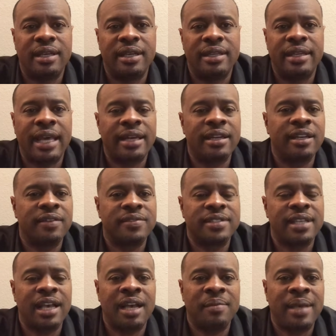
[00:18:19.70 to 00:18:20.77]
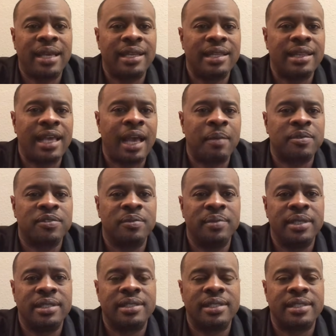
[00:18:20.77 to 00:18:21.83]
not enough time had elapsed for
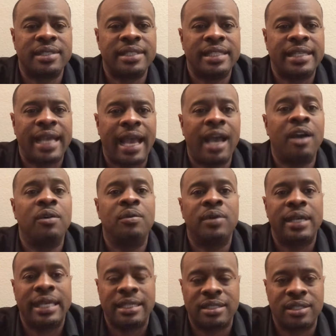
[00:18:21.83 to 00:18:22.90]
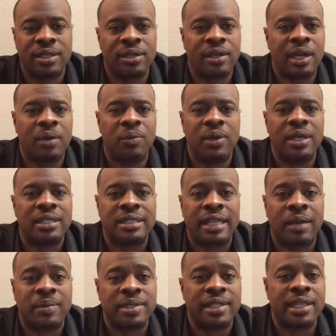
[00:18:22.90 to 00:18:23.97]
me to see how into her I was. And I
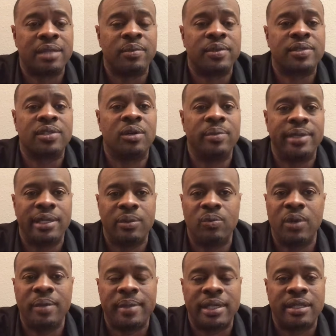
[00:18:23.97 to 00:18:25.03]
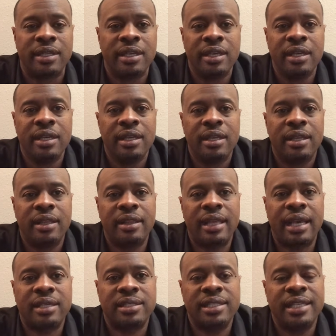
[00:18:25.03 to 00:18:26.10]
was dealing with so many women
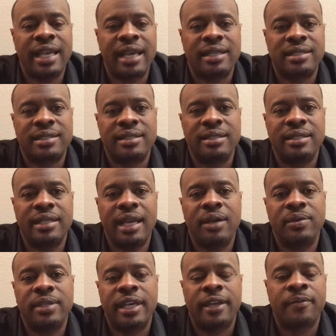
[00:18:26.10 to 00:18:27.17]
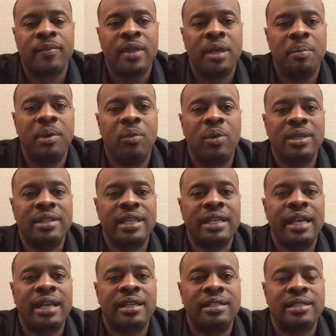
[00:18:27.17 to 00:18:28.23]
that she hadn't stood out yet. But one thing
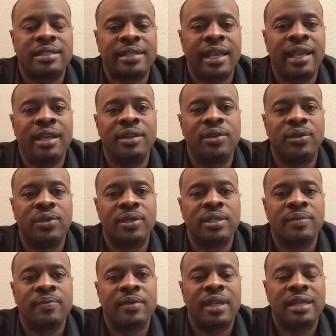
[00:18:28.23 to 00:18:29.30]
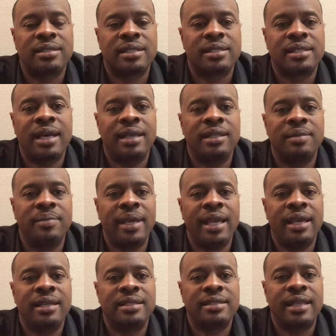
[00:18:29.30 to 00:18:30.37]
I can stand on as a solid
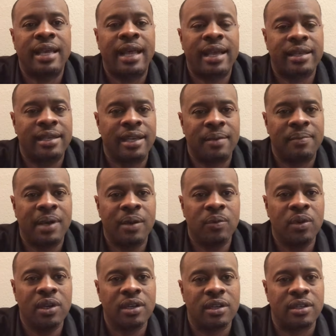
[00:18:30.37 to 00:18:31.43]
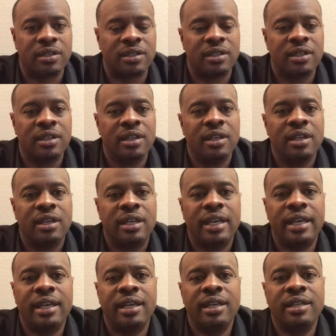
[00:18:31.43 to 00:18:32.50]
man is that I kept my word.
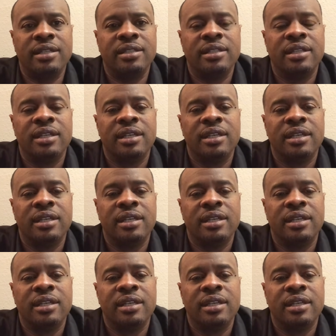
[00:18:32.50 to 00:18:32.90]
And,